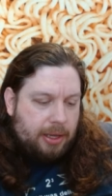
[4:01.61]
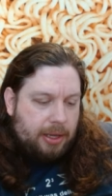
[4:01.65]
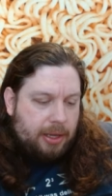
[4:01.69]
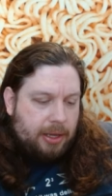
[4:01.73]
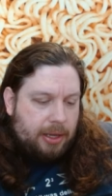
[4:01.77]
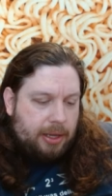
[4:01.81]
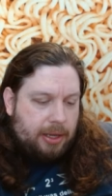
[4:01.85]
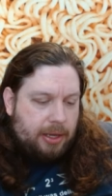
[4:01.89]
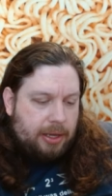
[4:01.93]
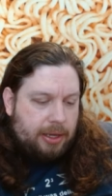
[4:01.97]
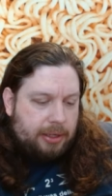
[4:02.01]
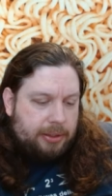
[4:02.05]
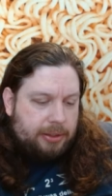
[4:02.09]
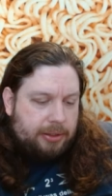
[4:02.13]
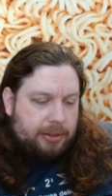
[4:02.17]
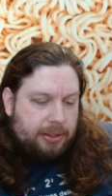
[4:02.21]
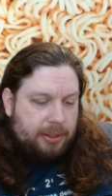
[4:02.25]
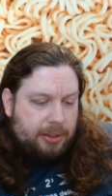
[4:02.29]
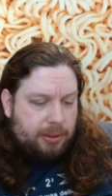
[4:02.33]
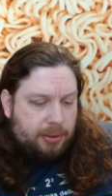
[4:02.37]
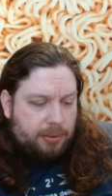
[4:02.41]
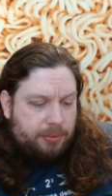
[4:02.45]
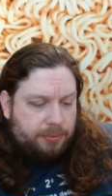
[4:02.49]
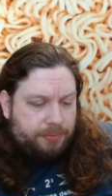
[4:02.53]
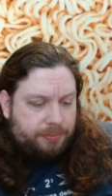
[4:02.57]
Uh,
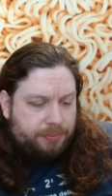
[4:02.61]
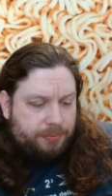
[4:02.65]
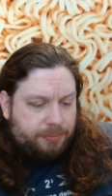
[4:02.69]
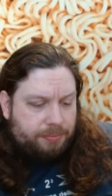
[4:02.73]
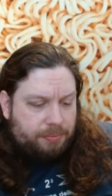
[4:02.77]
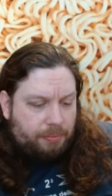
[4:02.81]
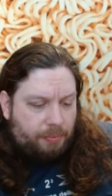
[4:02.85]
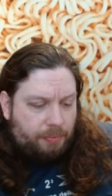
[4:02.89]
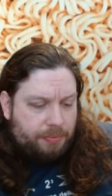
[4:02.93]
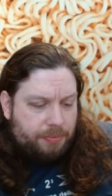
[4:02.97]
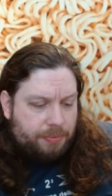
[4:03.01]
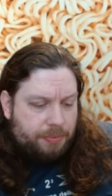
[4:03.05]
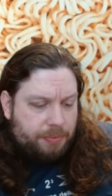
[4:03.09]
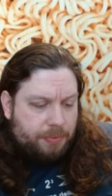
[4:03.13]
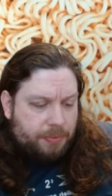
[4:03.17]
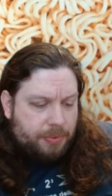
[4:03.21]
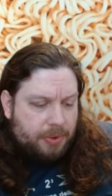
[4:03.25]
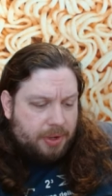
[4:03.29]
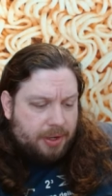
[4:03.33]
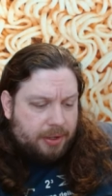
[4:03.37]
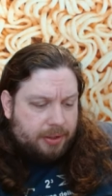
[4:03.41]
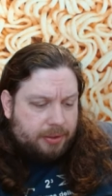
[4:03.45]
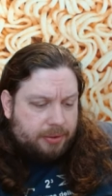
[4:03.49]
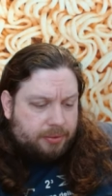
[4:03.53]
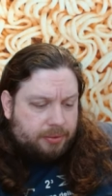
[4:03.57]
so,
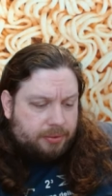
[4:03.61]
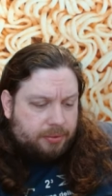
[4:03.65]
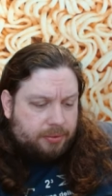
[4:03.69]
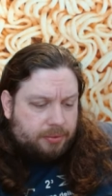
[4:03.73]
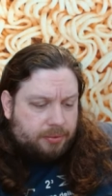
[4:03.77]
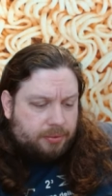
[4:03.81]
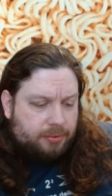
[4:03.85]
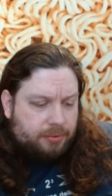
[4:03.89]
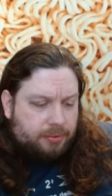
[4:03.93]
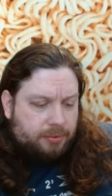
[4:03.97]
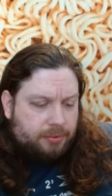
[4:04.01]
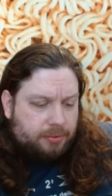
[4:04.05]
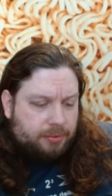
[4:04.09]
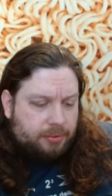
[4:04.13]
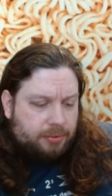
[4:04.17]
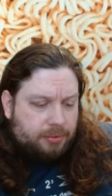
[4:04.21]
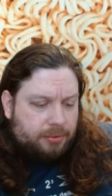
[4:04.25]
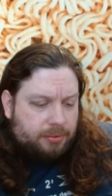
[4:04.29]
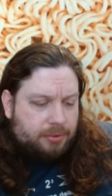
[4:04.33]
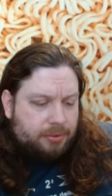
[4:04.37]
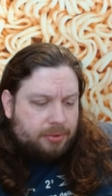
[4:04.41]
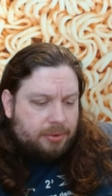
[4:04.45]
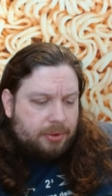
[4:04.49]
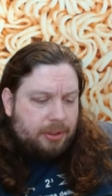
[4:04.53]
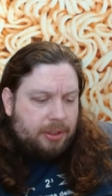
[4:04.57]

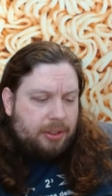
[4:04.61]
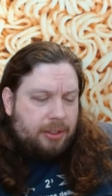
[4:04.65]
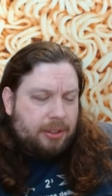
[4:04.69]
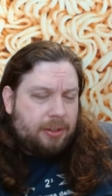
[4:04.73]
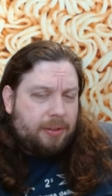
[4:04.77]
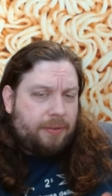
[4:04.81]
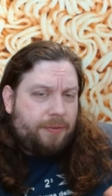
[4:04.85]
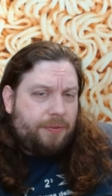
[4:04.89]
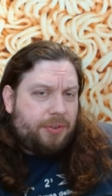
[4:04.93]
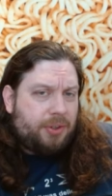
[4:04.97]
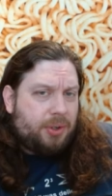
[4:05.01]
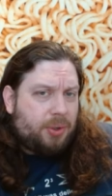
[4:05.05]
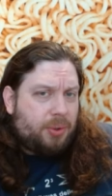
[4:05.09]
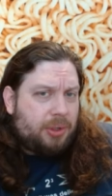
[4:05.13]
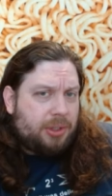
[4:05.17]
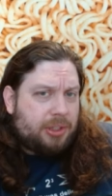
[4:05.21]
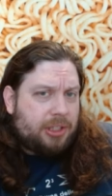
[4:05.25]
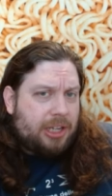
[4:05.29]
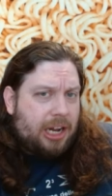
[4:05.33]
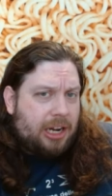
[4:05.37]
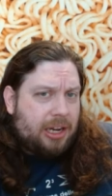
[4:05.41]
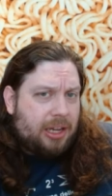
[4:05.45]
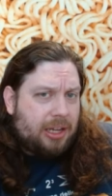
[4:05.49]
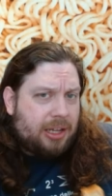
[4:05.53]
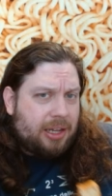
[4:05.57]
if you're going to
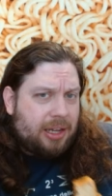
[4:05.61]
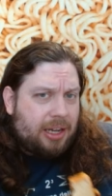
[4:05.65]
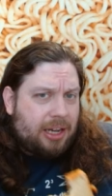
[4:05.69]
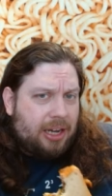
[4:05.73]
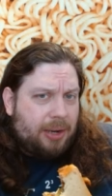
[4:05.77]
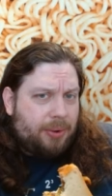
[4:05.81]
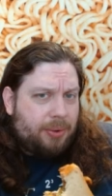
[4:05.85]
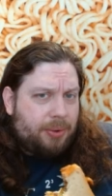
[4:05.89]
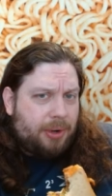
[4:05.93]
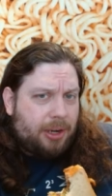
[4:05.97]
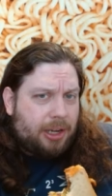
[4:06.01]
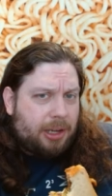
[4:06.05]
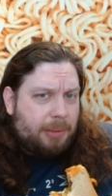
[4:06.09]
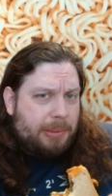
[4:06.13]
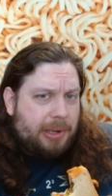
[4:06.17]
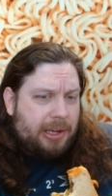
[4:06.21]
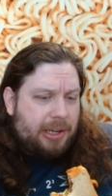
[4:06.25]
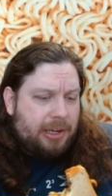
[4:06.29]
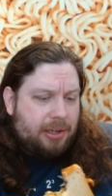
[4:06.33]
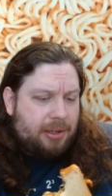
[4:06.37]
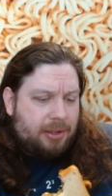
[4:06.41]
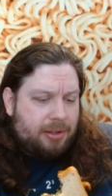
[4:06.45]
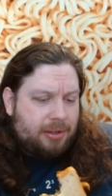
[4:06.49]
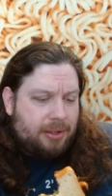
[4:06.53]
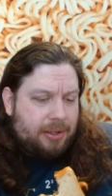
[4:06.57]
Sonic, I would
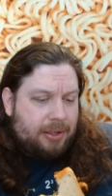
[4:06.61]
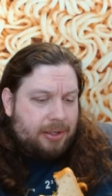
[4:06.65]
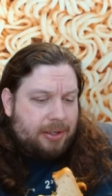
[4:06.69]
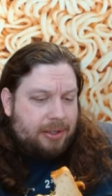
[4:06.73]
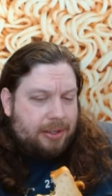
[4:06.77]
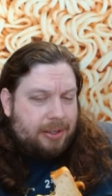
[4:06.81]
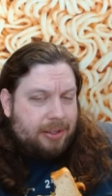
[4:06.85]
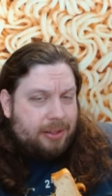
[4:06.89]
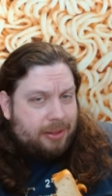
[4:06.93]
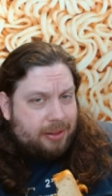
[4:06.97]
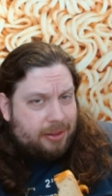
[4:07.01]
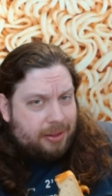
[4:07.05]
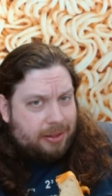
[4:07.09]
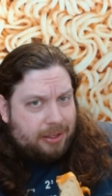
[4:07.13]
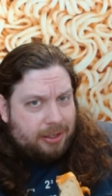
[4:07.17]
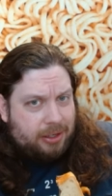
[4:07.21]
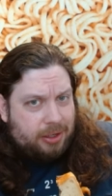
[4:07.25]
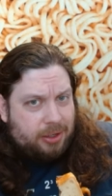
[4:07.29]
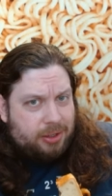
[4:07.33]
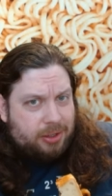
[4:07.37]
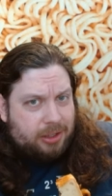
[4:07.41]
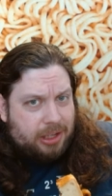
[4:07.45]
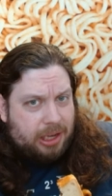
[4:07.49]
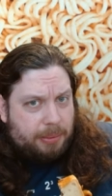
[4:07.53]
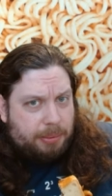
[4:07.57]
recommend that you
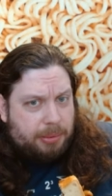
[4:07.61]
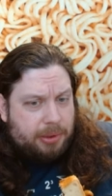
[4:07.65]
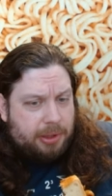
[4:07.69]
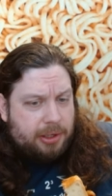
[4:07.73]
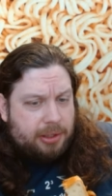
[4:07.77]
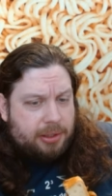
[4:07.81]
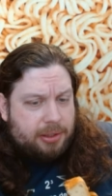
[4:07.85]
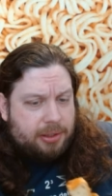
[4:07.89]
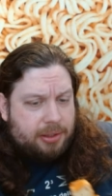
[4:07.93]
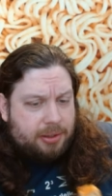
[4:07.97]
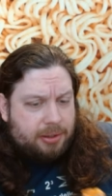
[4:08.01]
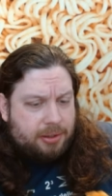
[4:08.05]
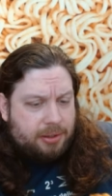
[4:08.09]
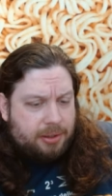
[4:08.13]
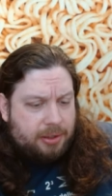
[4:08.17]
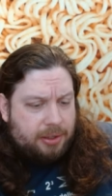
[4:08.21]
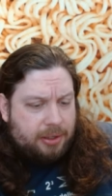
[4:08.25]
skip this.